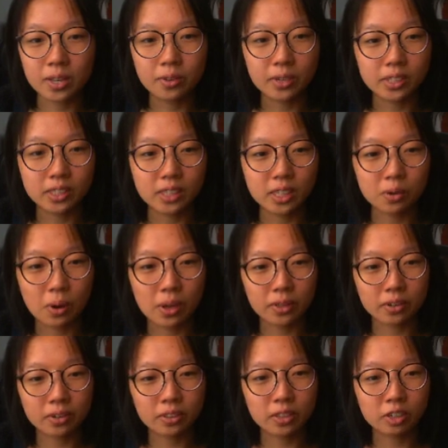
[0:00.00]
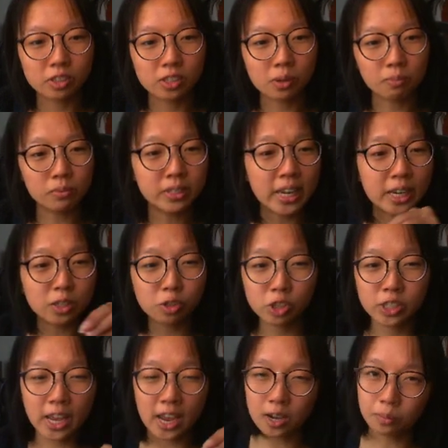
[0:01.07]
you can see whether there's some dangerous
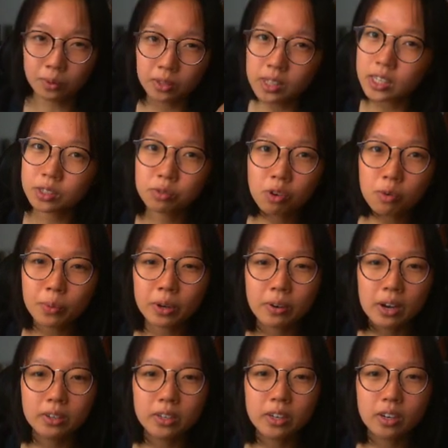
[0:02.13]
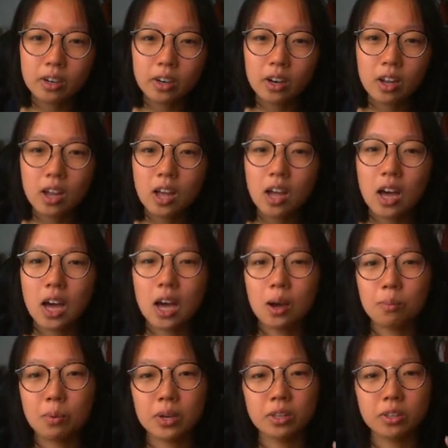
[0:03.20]
animal that's roaming around here,
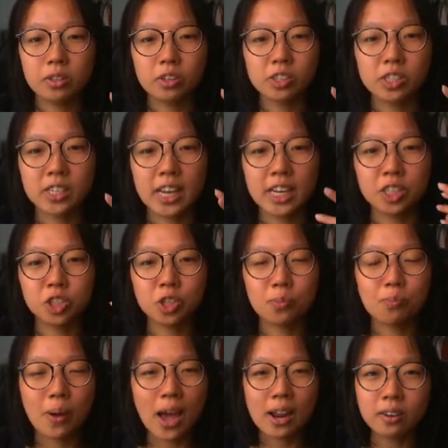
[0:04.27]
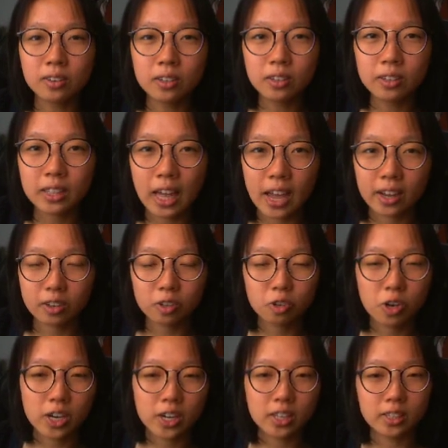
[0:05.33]
whether there's an ancient battle that
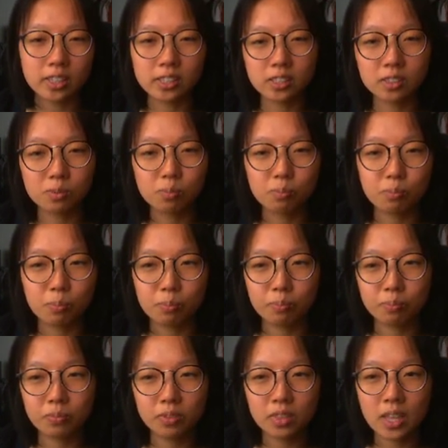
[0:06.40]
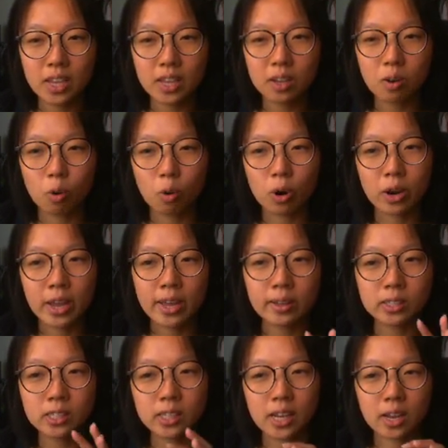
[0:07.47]
created this thing, or
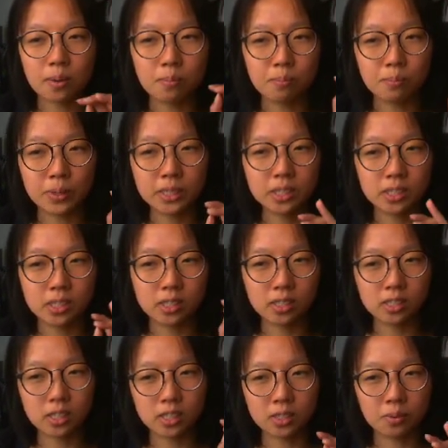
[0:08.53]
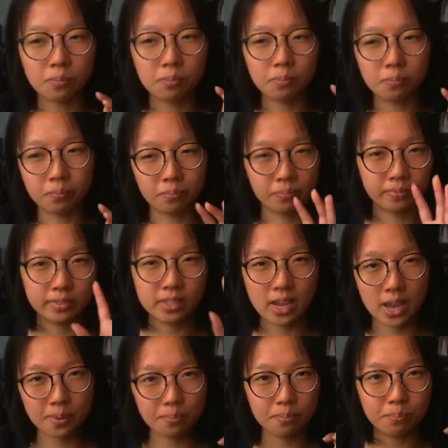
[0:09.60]
it's like a mysticism
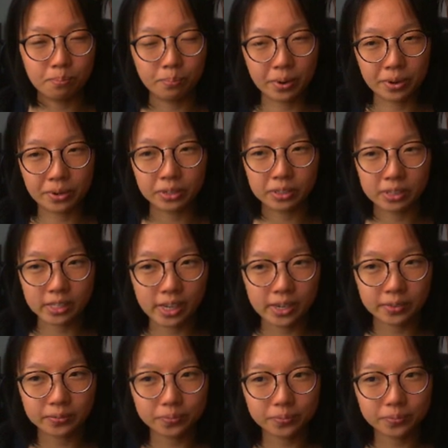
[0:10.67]
type burial site.